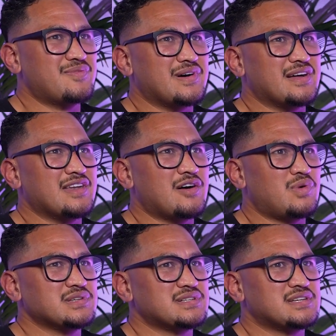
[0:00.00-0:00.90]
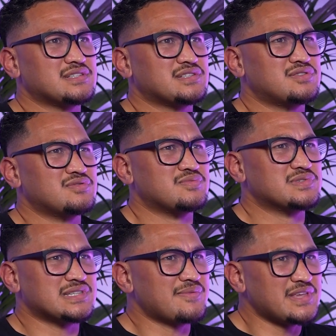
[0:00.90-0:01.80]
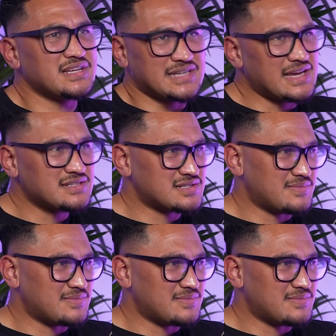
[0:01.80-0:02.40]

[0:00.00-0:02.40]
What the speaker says: But it wasn't until something changed in